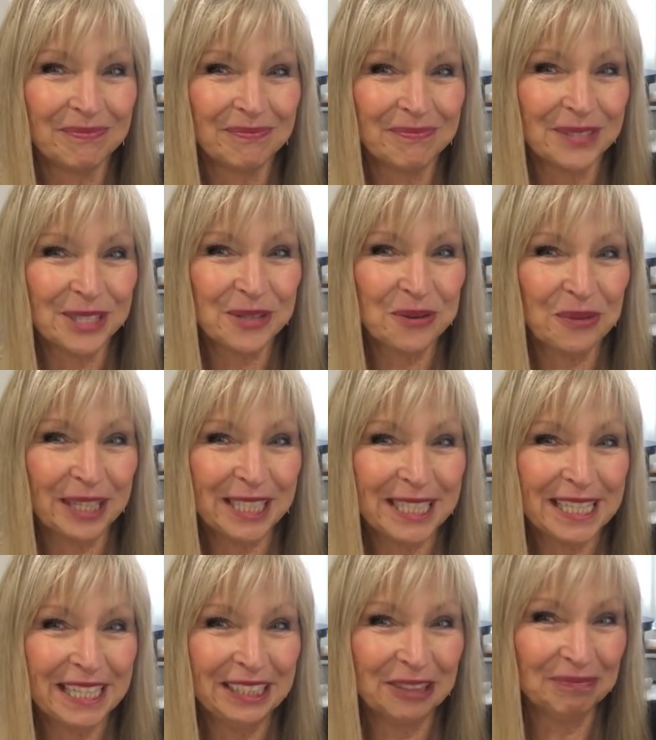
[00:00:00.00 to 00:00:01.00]
there's a white
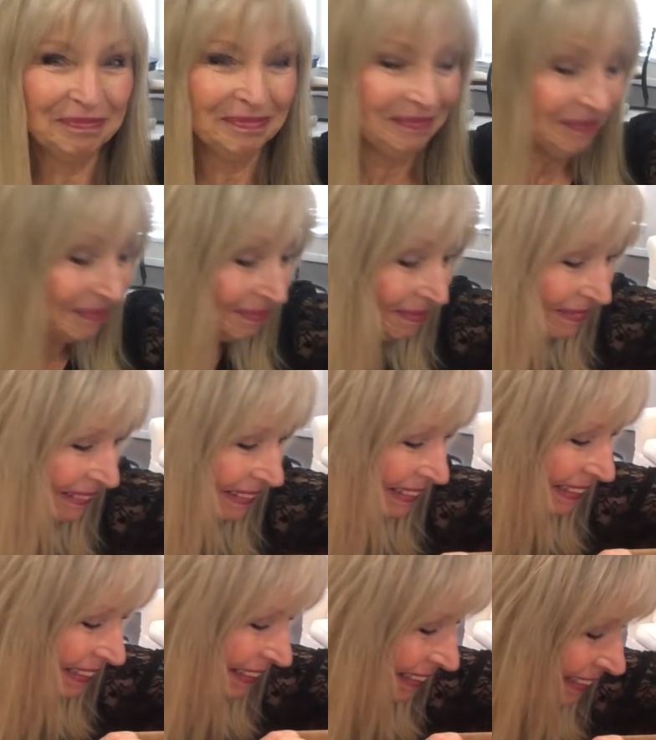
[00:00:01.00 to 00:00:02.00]
denim.
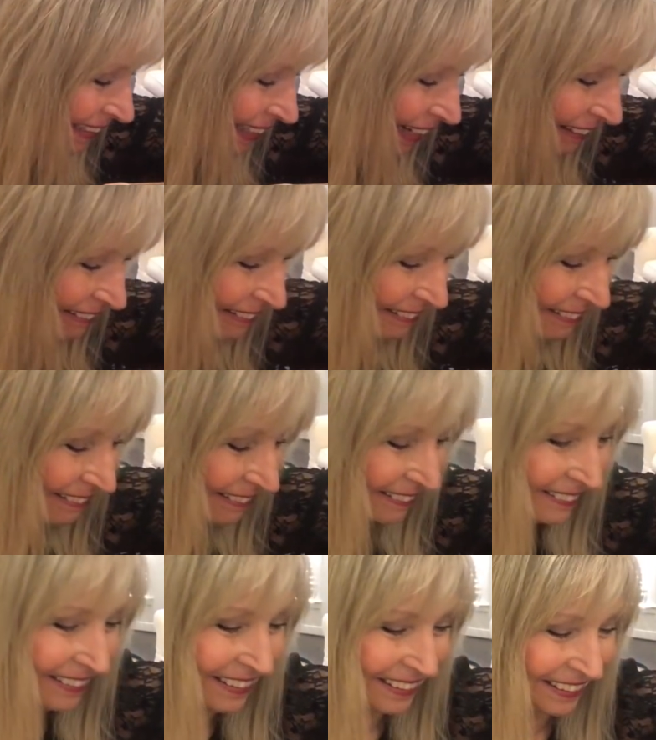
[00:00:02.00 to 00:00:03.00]

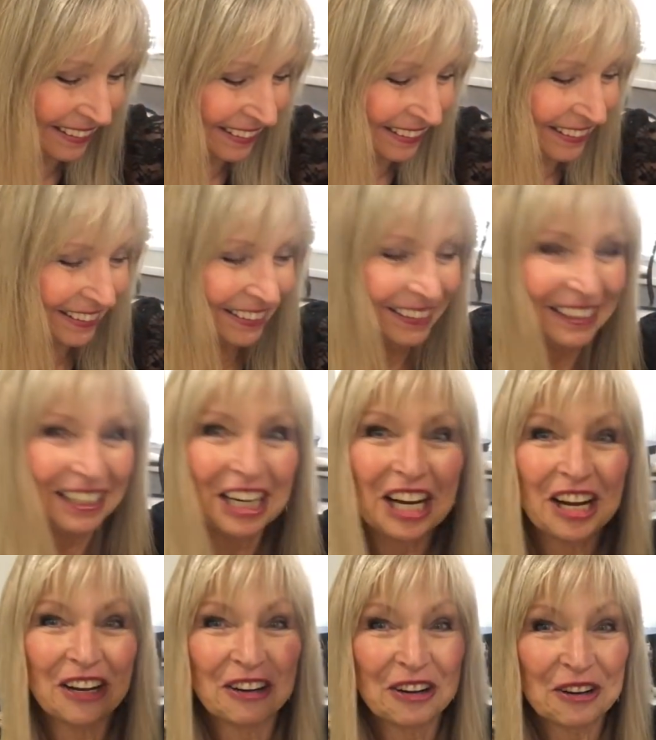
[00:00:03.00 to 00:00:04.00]
Oh,
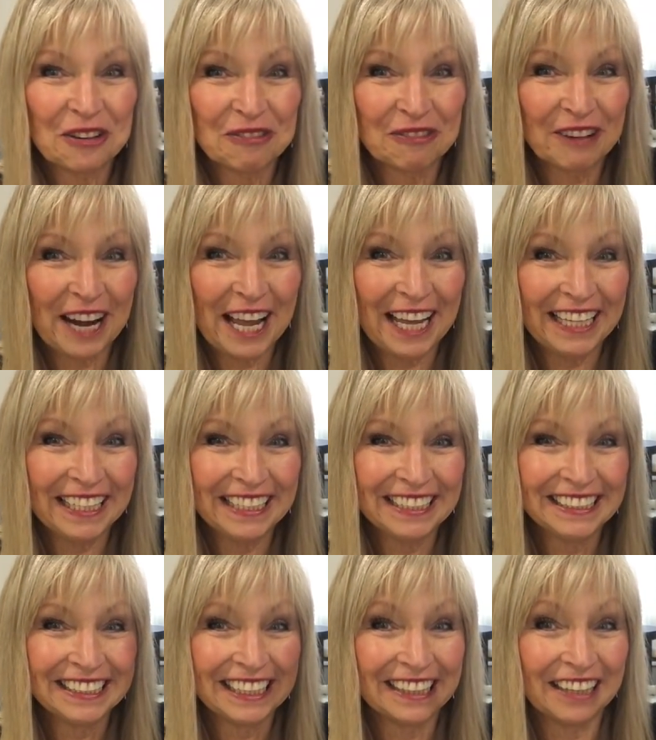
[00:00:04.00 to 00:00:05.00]
red,
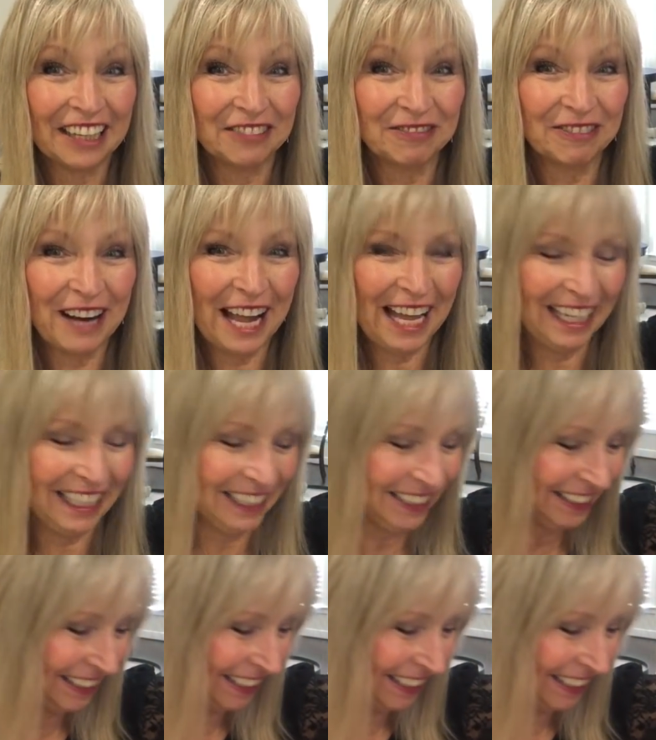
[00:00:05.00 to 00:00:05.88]
love red.